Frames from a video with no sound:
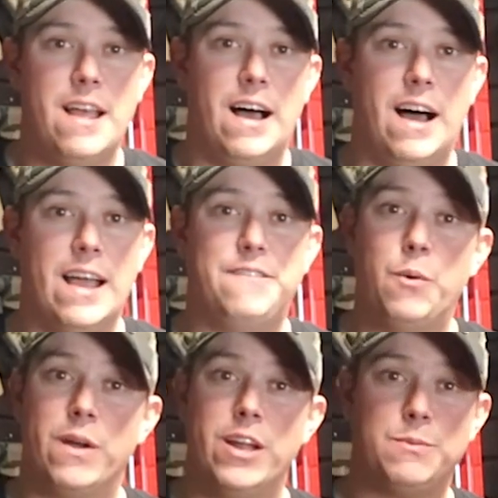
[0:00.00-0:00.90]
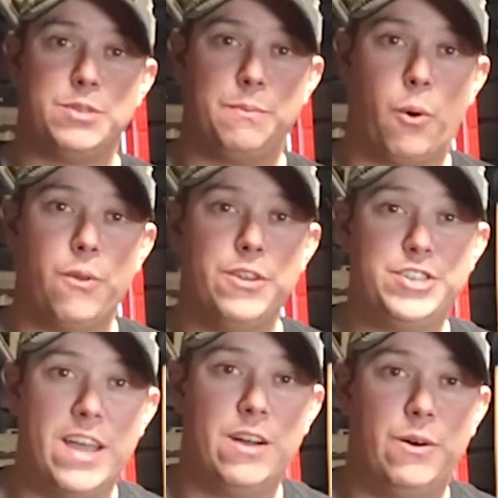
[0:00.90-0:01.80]
Uh, if you want to help support the
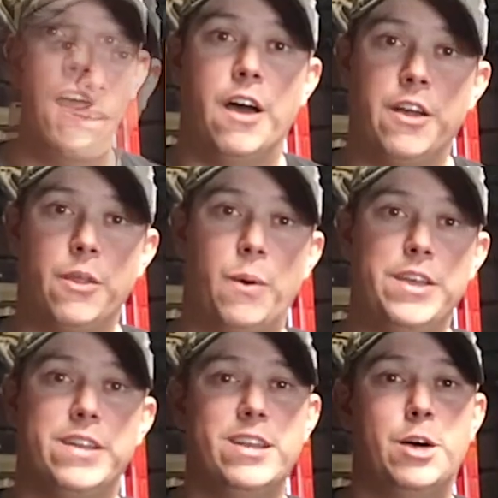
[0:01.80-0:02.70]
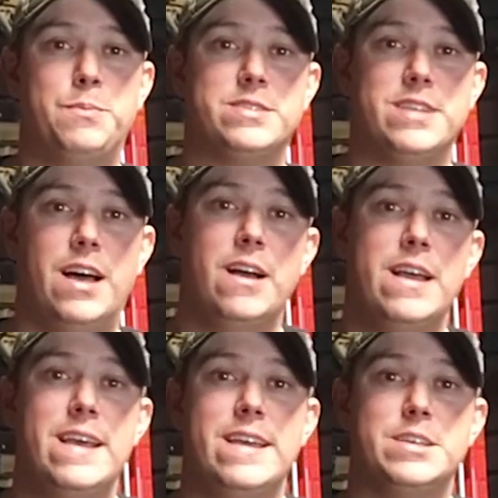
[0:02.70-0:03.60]
channel, another way you can help us out
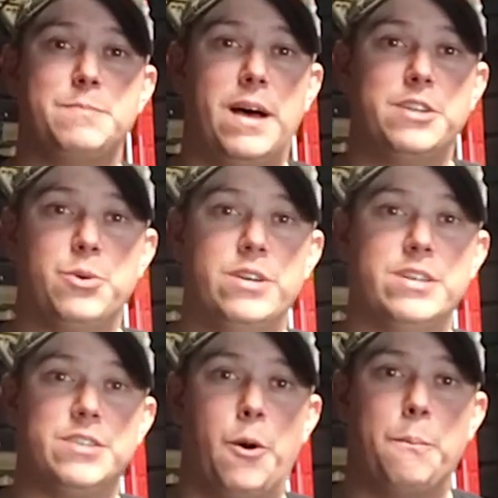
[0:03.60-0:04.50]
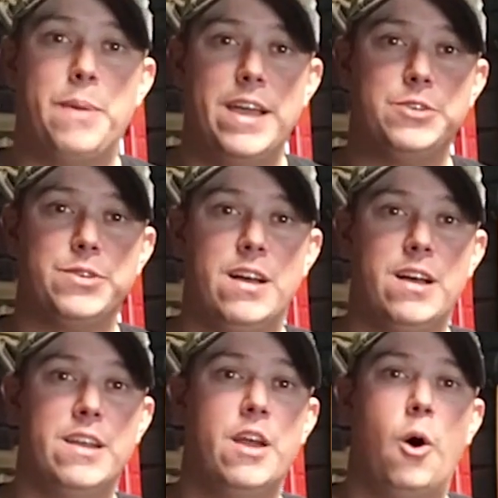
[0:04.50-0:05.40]
is by joining us on
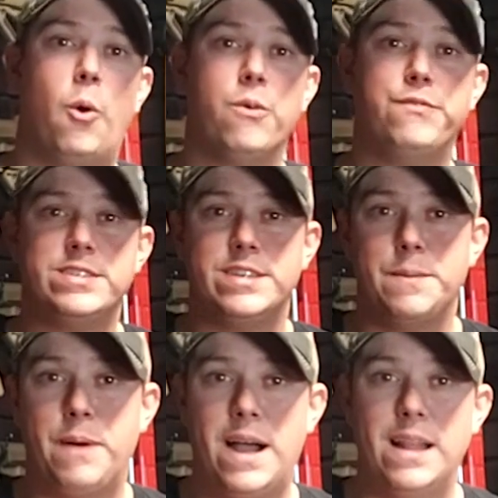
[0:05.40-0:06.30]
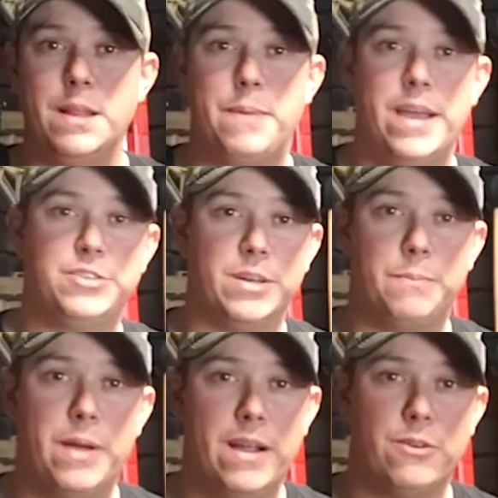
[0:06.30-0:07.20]
Patreon or visiting
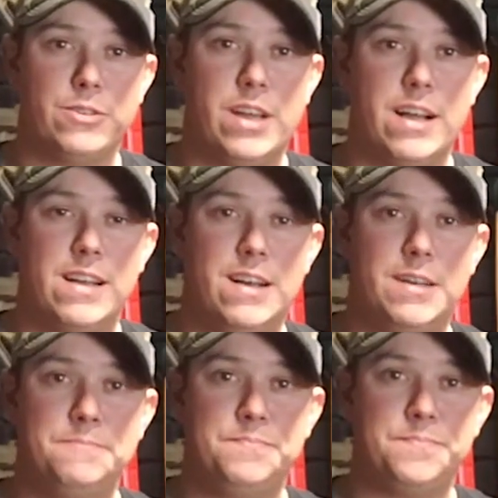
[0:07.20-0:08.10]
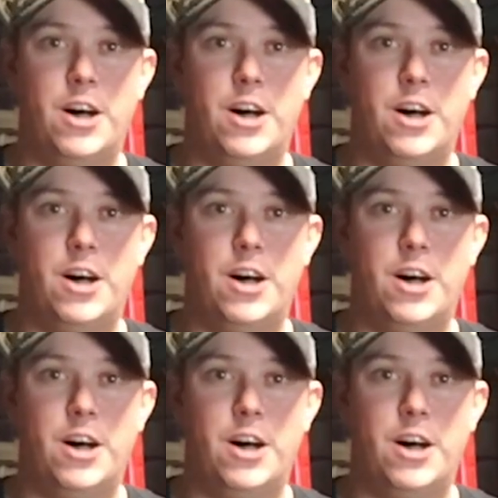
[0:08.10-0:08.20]
pilotpatriotapparel.com.